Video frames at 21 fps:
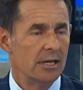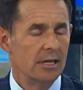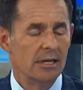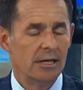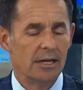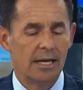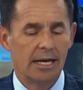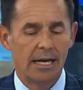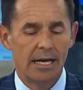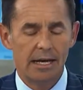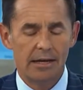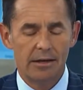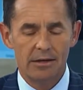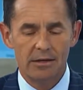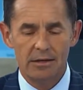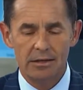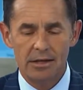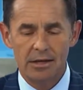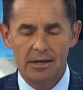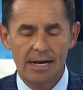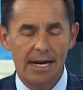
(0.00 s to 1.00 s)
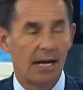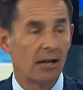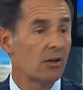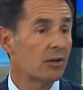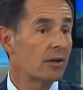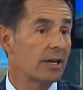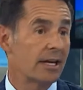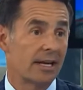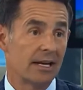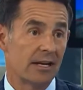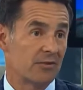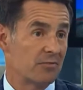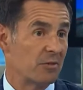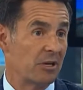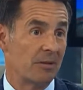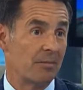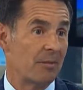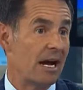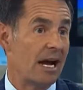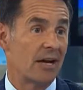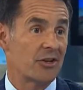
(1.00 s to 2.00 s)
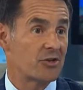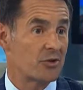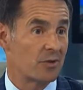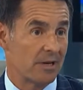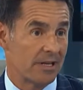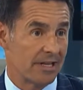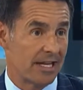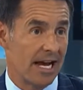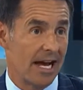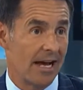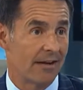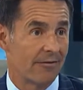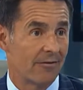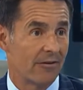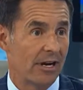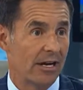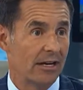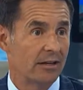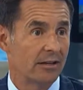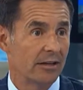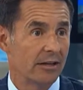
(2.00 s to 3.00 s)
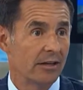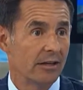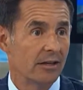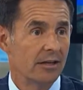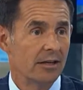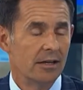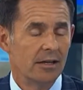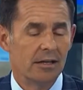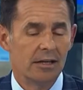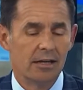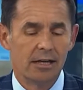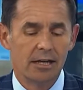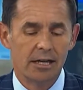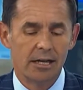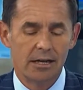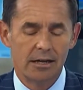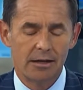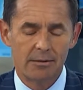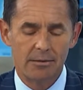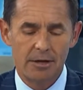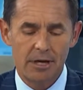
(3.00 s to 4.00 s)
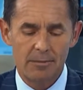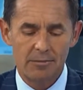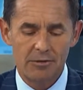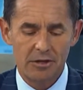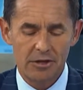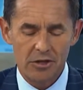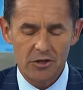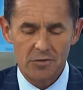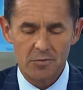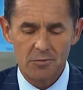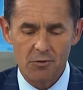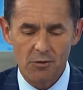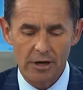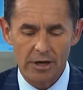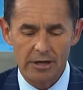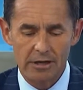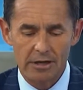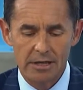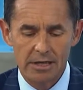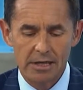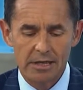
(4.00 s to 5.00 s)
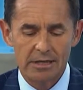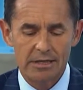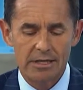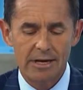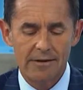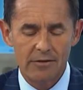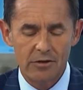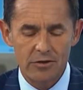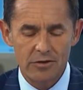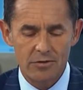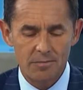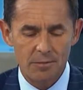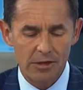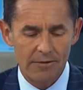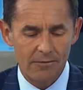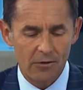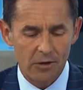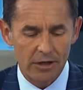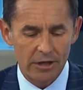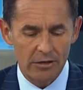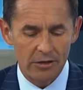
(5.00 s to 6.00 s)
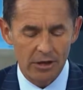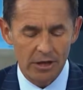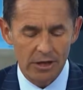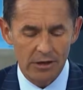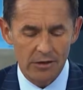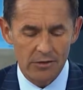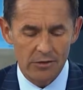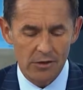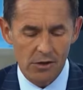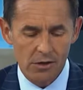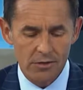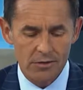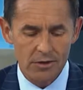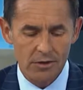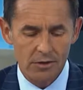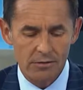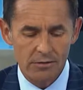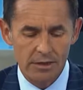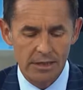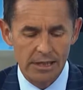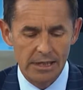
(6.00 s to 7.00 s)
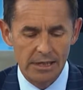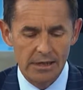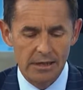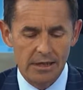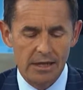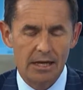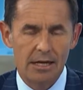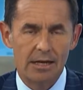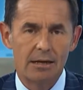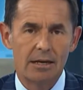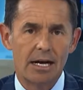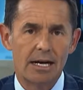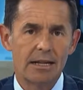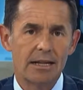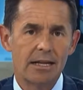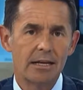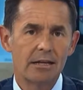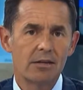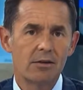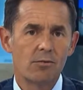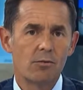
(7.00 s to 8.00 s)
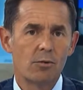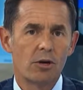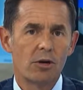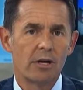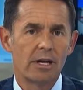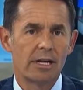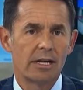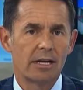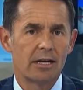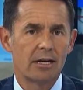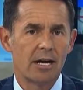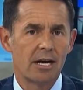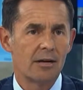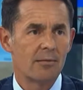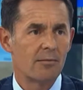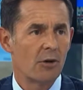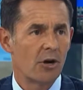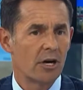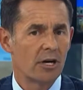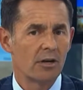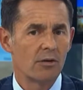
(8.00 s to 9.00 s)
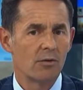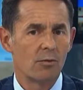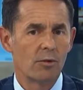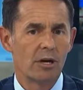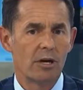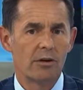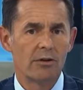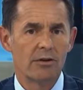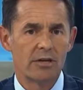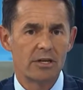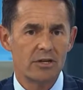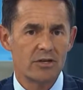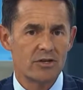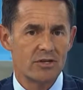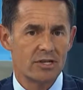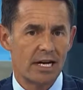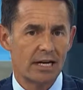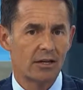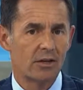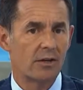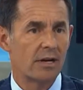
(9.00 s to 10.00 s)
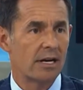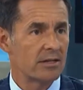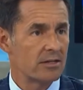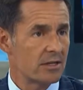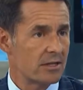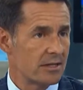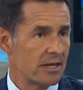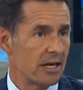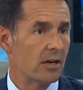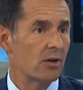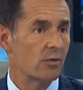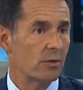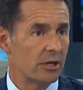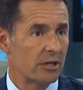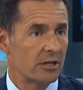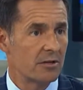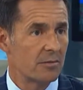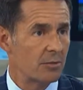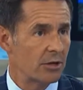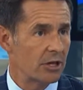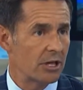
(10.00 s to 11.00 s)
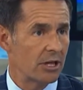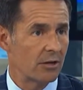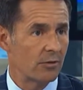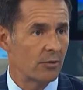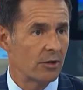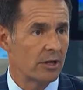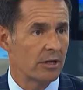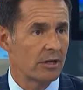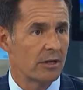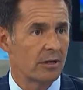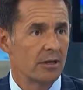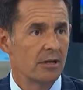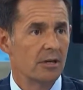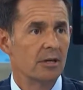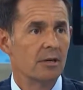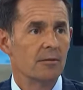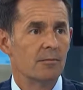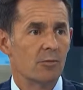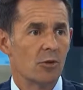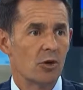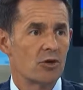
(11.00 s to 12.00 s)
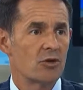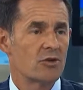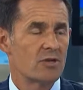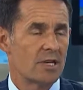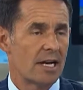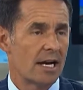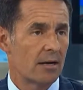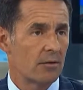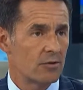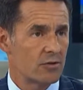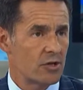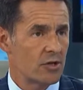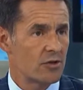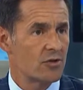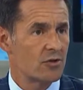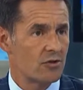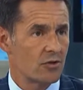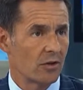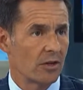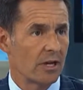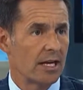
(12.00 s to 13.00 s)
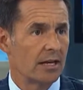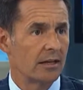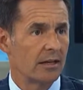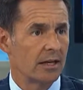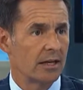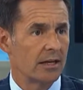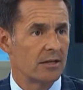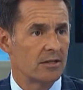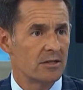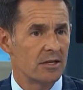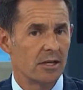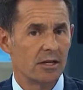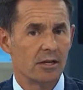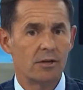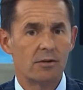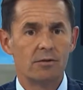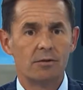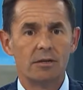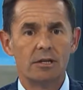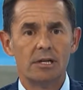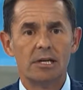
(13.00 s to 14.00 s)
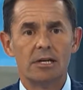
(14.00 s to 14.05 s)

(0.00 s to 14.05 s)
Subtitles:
And Allergan has been a master at that, frankly, up to this point. Teva's been very good at it also. I think that we're in the kind of market where this sector has a tailwind to begin with. Mergers and acquisitions are likely to continue.